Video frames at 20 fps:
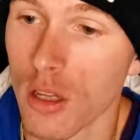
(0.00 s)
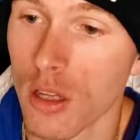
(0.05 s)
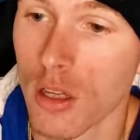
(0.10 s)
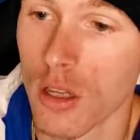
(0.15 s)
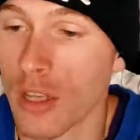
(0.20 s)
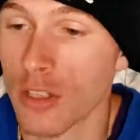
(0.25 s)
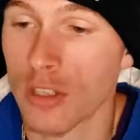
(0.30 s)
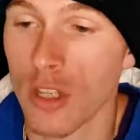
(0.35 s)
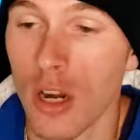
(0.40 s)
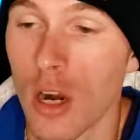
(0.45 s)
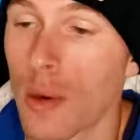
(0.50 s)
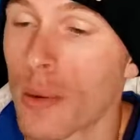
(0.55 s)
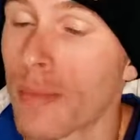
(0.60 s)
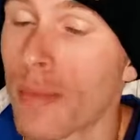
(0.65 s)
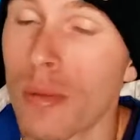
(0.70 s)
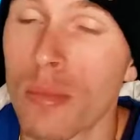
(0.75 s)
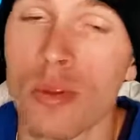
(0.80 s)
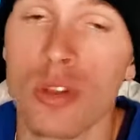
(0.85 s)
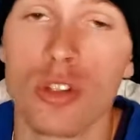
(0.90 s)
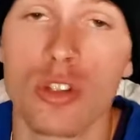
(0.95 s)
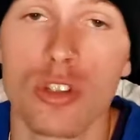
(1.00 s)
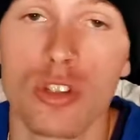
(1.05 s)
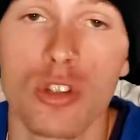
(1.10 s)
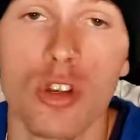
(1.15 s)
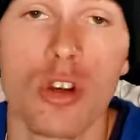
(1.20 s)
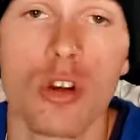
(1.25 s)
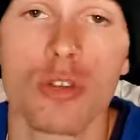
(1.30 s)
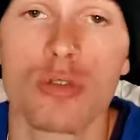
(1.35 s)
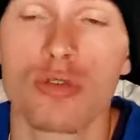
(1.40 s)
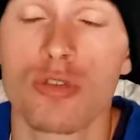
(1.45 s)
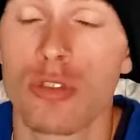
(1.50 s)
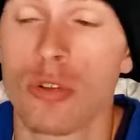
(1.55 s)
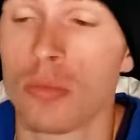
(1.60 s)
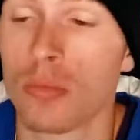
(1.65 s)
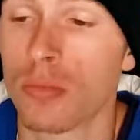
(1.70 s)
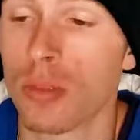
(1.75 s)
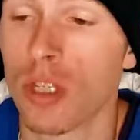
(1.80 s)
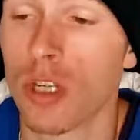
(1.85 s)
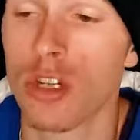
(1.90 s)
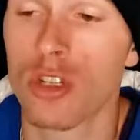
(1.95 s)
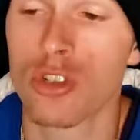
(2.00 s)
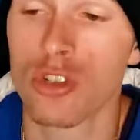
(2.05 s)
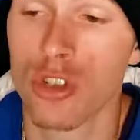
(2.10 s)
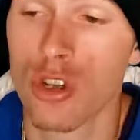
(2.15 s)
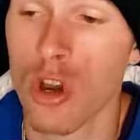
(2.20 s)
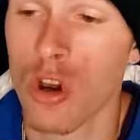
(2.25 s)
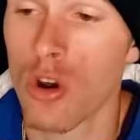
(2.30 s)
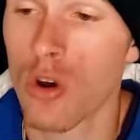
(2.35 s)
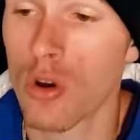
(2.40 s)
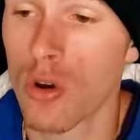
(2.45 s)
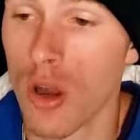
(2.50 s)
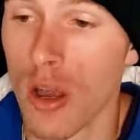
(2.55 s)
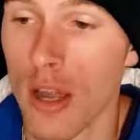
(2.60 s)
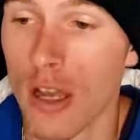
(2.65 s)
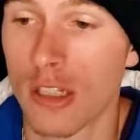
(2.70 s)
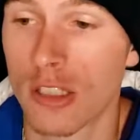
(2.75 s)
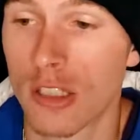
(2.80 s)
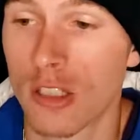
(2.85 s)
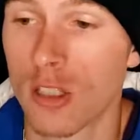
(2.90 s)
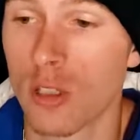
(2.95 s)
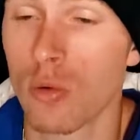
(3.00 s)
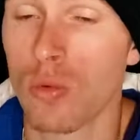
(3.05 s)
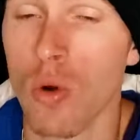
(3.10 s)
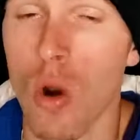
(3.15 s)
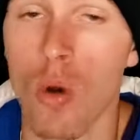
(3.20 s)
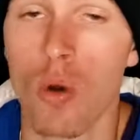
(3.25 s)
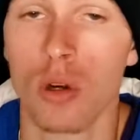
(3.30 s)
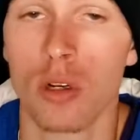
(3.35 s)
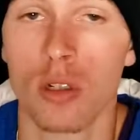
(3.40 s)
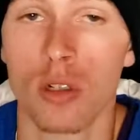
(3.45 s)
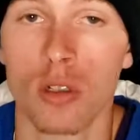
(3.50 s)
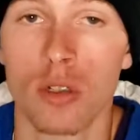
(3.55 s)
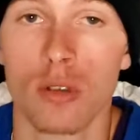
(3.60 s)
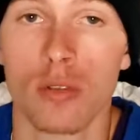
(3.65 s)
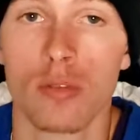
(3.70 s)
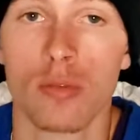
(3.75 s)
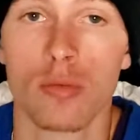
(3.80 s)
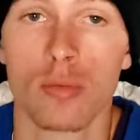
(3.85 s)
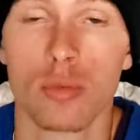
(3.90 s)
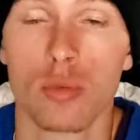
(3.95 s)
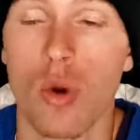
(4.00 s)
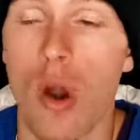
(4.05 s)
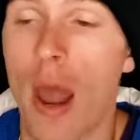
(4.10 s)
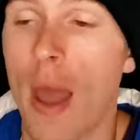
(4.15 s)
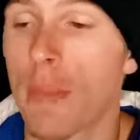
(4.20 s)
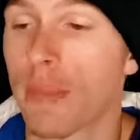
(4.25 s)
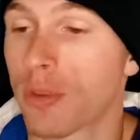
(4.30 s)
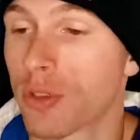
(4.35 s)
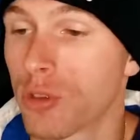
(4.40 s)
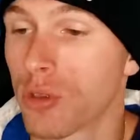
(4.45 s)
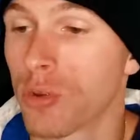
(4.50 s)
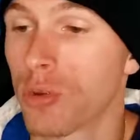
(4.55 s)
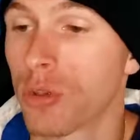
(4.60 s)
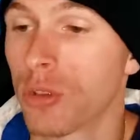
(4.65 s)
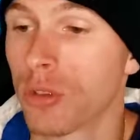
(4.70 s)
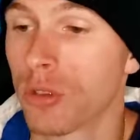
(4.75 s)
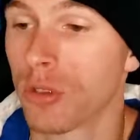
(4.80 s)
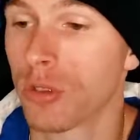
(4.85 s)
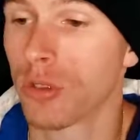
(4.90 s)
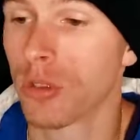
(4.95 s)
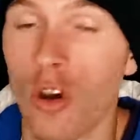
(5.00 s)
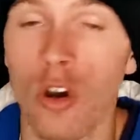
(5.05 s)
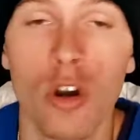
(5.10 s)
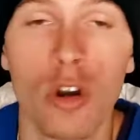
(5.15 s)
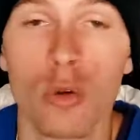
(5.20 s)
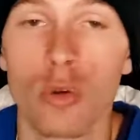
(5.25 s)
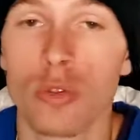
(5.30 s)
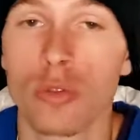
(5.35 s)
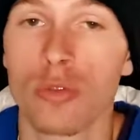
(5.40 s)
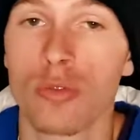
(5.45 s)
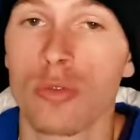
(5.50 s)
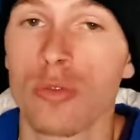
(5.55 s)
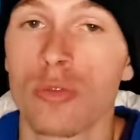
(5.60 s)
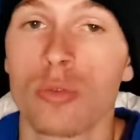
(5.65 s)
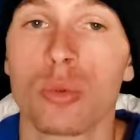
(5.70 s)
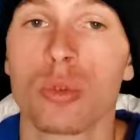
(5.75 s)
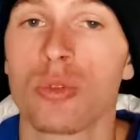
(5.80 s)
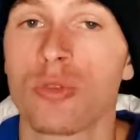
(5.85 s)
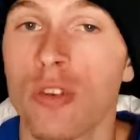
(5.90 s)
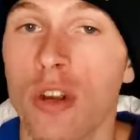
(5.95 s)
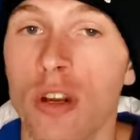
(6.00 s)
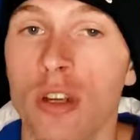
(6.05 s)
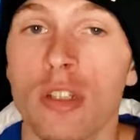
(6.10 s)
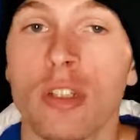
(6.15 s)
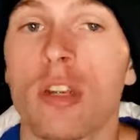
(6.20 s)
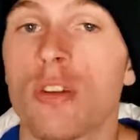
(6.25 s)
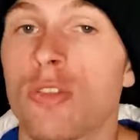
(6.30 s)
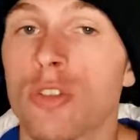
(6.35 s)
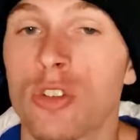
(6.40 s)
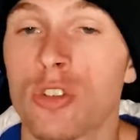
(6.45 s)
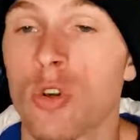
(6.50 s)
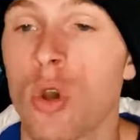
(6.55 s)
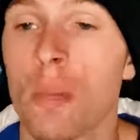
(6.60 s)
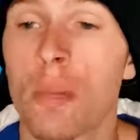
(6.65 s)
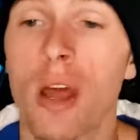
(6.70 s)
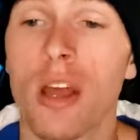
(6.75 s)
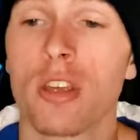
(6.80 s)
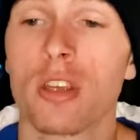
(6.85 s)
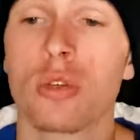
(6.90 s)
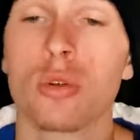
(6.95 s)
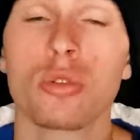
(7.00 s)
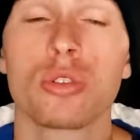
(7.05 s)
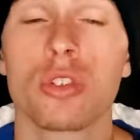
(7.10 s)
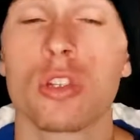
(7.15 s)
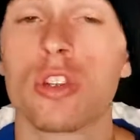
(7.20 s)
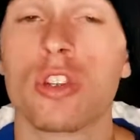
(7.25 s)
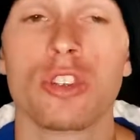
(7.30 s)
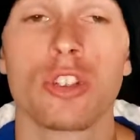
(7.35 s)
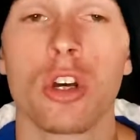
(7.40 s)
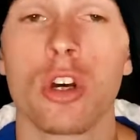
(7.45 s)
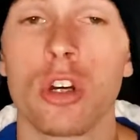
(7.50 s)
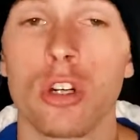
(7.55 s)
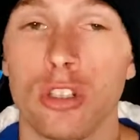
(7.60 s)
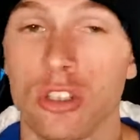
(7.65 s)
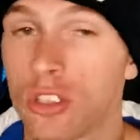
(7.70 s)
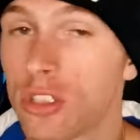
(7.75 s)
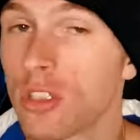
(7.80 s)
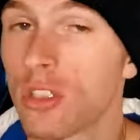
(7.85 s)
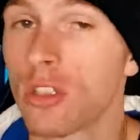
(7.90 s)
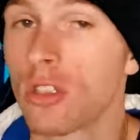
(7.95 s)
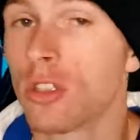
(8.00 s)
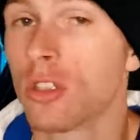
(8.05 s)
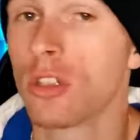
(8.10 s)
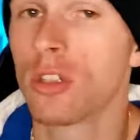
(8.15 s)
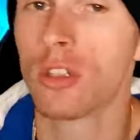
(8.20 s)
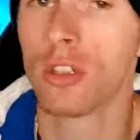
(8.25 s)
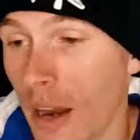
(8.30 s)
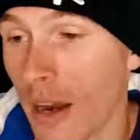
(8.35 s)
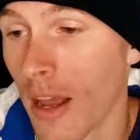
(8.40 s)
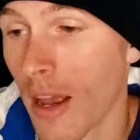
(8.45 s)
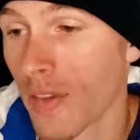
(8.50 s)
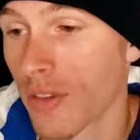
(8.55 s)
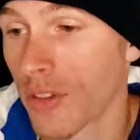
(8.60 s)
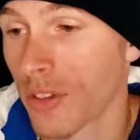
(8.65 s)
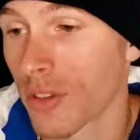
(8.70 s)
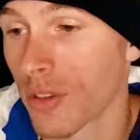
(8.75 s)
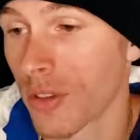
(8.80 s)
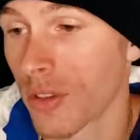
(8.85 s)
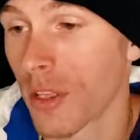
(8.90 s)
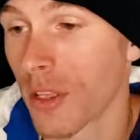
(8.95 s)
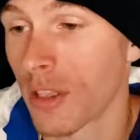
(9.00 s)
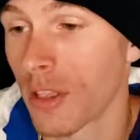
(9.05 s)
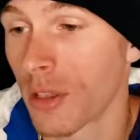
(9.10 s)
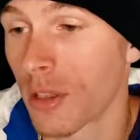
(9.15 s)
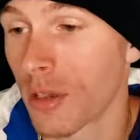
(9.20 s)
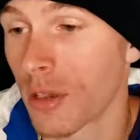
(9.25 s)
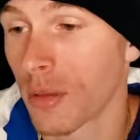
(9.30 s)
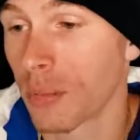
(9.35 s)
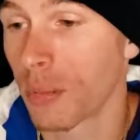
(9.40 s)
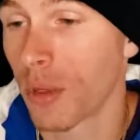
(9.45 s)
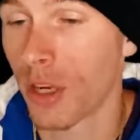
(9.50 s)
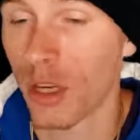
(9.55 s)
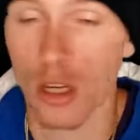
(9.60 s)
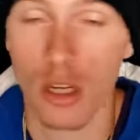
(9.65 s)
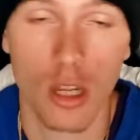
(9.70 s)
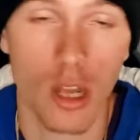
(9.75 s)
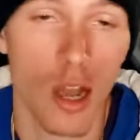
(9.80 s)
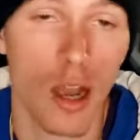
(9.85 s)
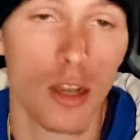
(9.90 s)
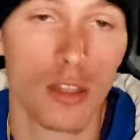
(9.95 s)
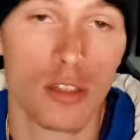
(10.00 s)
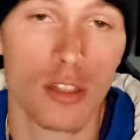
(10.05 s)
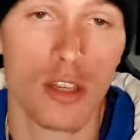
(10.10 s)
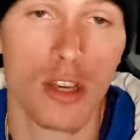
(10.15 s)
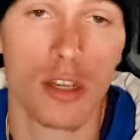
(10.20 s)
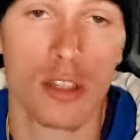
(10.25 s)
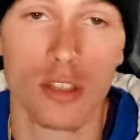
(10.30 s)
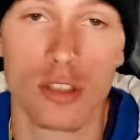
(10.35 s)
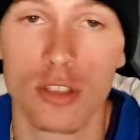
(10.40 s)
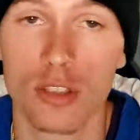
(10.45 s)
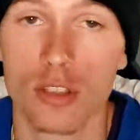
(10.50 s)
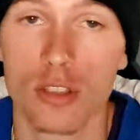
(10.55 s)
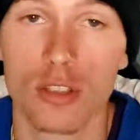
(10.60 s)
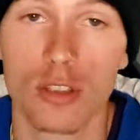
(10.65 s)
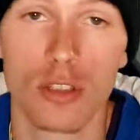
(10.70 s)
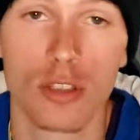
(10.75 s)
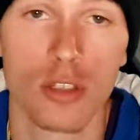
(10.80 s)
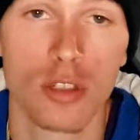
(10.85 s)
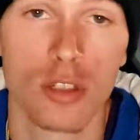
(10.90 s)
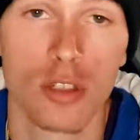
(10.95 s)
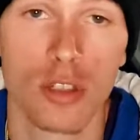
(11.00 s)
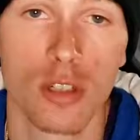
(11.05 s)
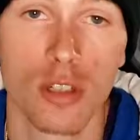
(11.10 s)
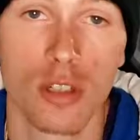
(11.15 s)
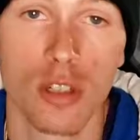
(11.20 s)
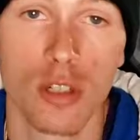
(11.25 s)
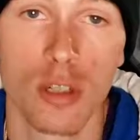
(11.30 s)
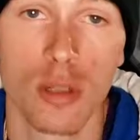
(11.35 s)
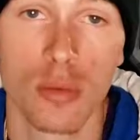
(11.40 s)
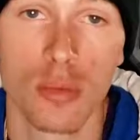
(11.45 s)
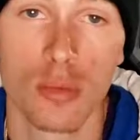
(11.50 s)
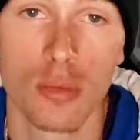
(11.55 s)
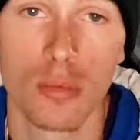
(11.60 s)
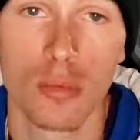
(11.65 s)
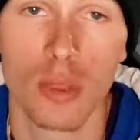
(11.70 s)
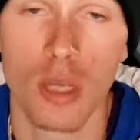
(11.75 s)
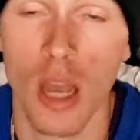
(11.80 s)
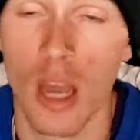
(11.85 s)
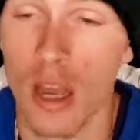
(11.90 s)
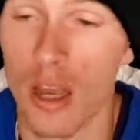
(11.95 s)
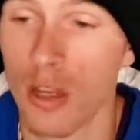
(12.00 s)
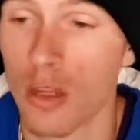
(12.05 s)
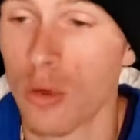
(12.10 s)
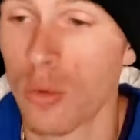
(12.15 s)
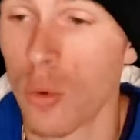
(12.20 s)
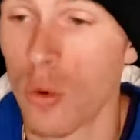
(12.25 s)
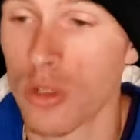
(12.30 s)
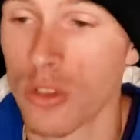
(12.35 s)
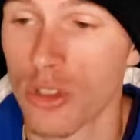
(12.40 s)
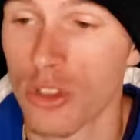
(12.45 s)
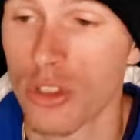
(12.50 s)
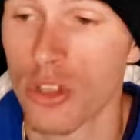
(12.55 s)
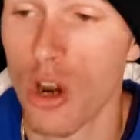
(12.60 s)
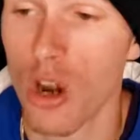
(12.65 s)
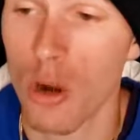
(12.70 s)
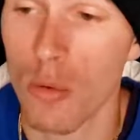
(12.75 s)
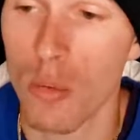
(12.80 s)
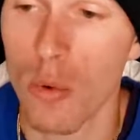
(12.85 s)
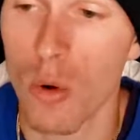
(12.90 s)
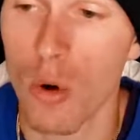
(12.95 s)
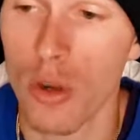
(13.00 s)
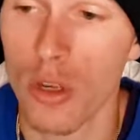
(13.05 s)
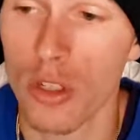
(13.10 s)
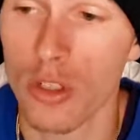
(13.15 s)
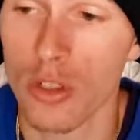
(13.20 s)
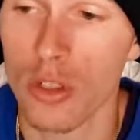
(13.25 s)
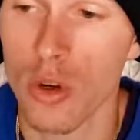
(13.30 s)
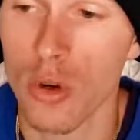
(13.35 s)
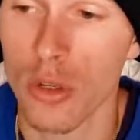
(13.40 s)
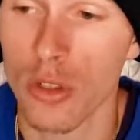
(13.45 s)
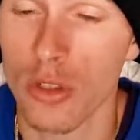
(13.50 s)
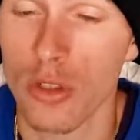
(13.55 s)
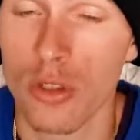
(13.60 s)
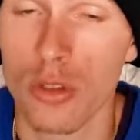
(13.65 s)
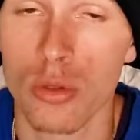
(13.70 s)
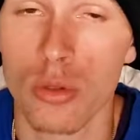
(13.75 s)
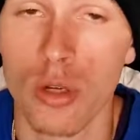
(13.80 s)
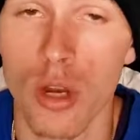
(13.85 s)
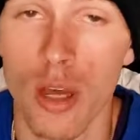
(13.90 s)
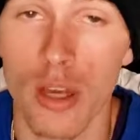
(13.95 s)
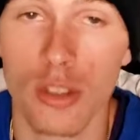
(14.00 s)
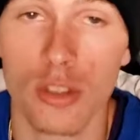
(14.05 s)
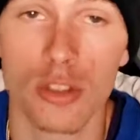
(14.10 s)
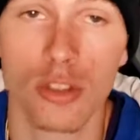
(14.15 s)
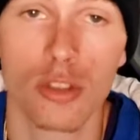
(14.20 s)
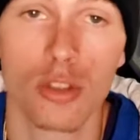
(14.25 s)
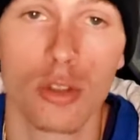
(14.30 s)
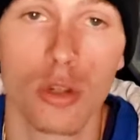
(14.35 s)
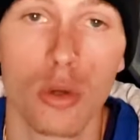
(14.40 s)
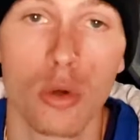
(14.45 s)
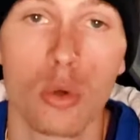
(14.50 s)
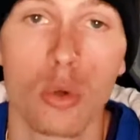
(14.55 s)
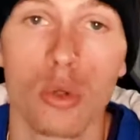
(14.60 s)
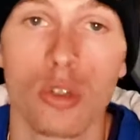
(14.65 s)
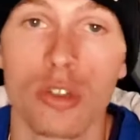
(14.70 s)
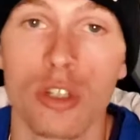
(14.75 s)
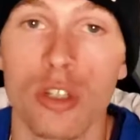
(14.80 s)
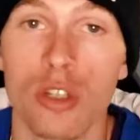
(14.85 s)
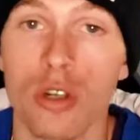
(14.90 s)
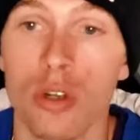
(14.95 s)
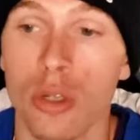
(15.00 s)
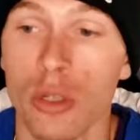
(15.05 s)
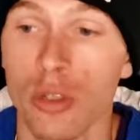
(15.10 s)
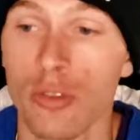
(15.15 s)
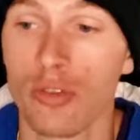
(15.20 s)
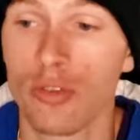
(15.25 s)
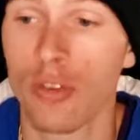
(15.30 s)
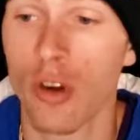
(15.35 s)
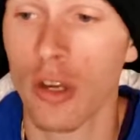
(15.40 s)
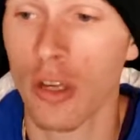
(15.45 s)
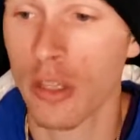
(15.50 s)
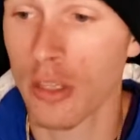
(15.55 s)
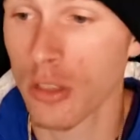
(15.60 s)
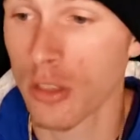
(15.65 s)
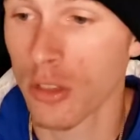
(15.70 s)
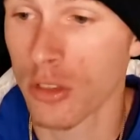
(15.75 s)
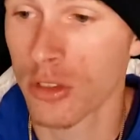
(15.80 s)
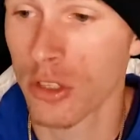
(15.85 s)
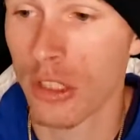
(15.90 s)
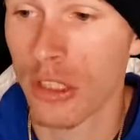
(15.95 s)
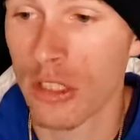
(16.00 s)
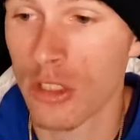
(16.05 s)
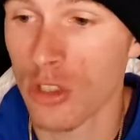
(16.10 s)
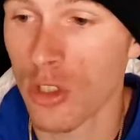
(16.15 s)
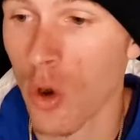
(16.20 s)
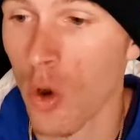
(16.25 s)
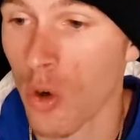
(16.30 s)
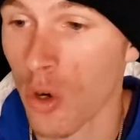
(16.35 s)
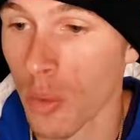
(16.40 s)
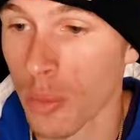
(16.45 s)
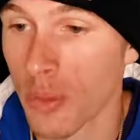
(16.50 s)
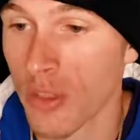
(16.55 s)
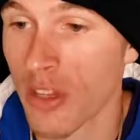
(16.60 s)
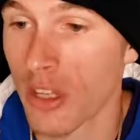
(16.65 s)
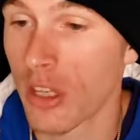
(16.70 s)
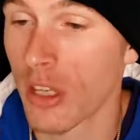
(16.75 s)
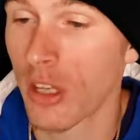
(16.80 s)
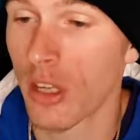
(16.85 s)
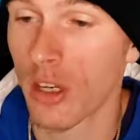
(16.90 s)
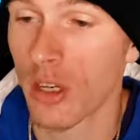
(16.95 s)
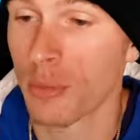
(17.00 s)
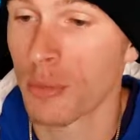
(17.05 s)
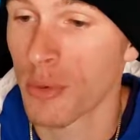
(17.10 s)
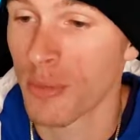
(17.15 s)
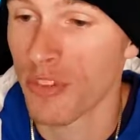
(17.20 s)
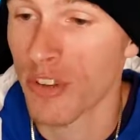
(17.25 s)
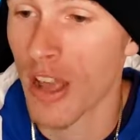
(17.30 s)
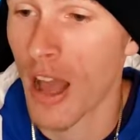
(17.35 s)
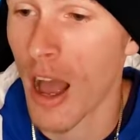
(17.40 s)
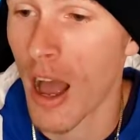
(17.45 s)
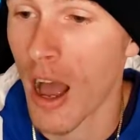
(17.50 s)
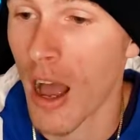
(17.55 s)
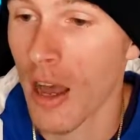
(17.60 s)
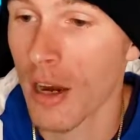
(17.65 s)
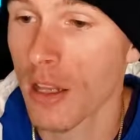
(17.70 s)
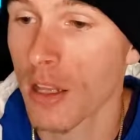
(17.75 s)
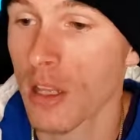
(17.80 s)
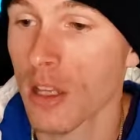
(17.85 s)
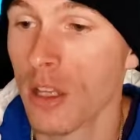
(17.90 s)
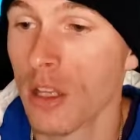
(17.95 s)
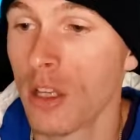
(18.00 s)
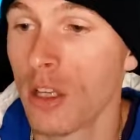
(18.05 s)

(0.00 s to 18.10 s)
Like I said, I remember this song from years ago. I actually wrote a rap to it. The hook was was very different, so I'm not used to this hook still. I'd have to get the bigger context behind what Starboy is going to do next. Who is he going to fight? Looks like he's going up to the kingdom of God